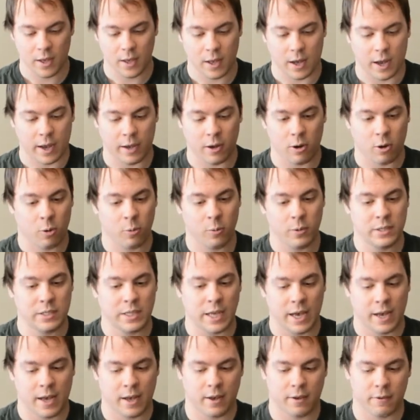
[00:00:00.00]
I always
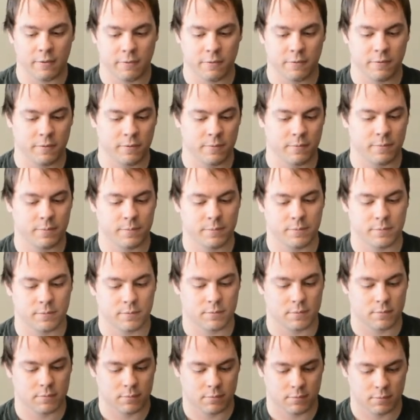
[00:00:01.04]
have
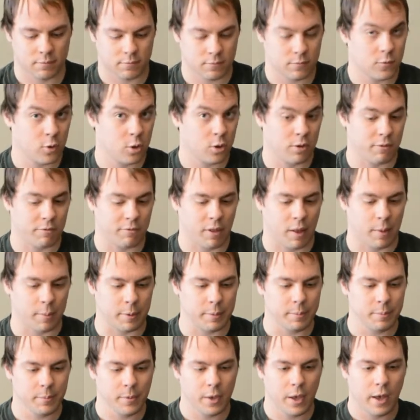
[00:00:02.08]
little floppy.
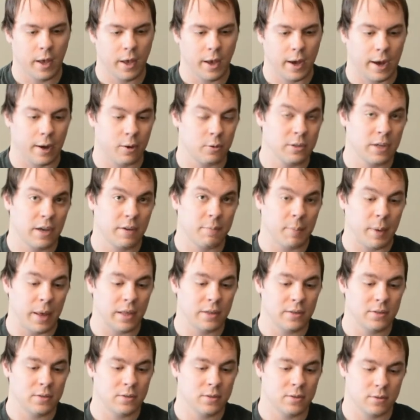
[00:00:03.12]
I always have
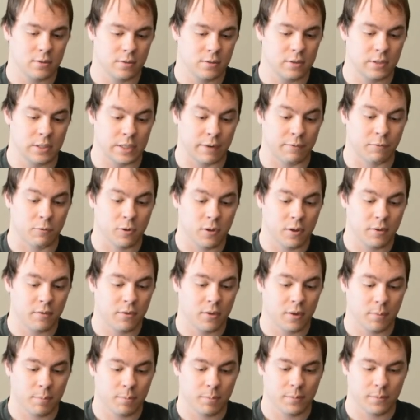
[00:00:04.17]
pens, several of
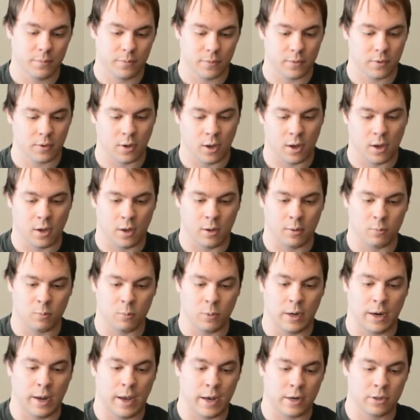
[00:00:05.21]
them.
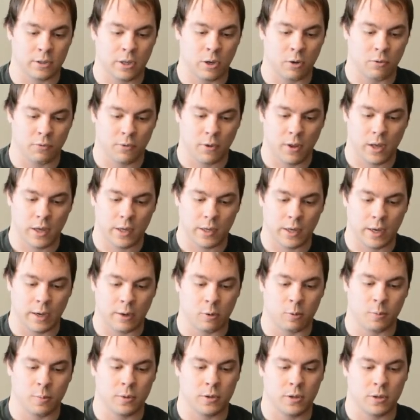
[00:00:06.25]
When I actually go flying, I
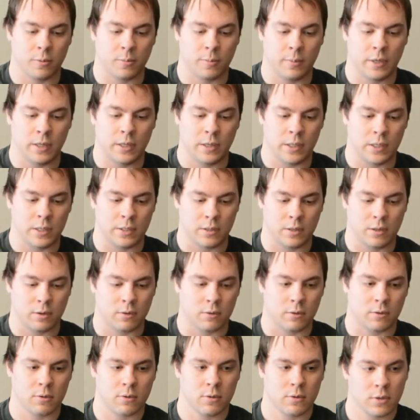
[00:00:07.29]
will put them in these
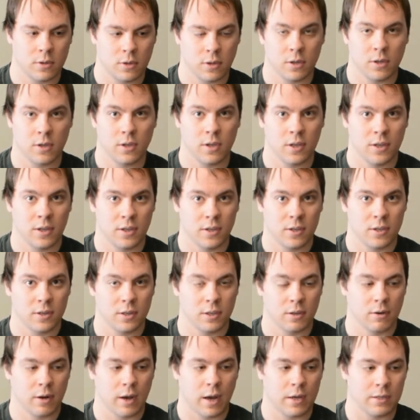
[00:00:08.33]
little
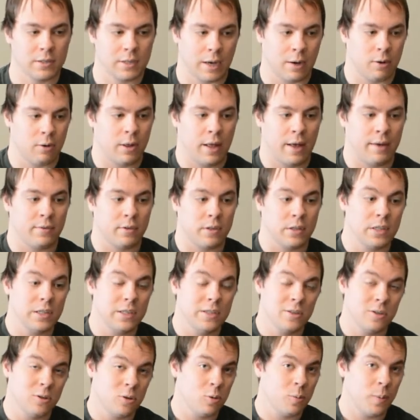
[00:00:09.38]
guys. I will have at
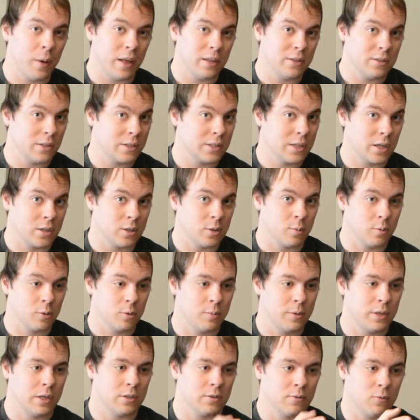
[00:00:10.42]
least 2 pens accessible
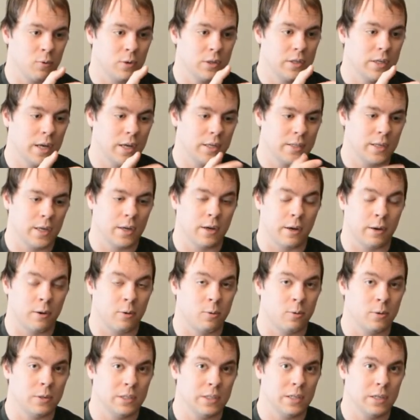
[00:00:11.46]
because if one dies, I
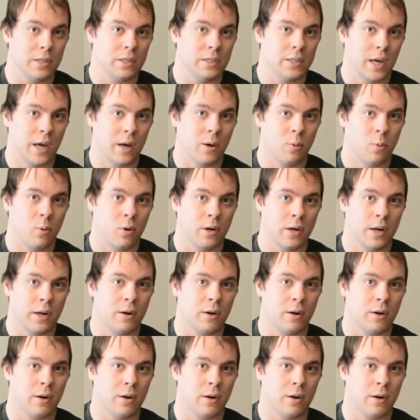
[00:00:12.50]
always need a second one. I